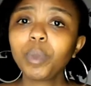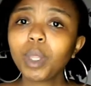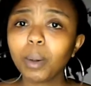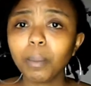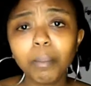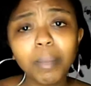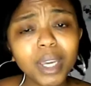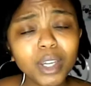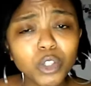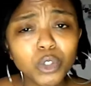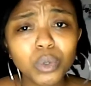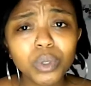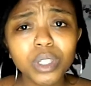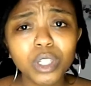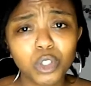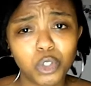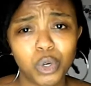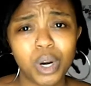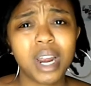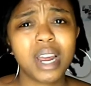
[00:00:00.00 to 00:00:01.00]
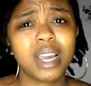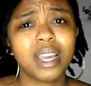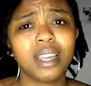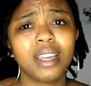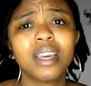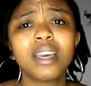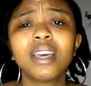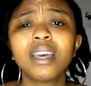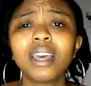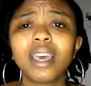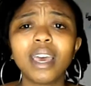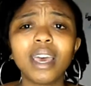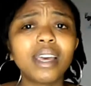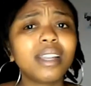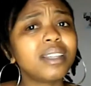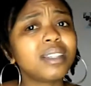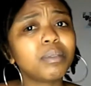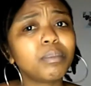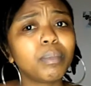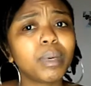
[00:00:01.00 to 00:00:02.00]
Make sure they dry,
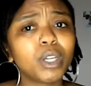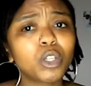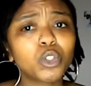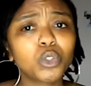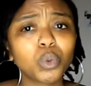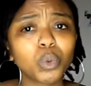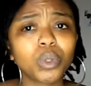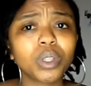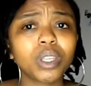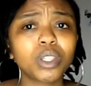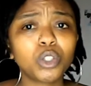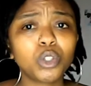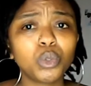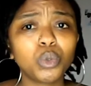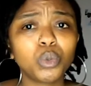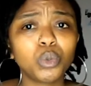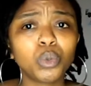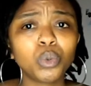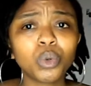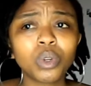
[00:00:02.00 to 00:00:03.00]
and make sure that you,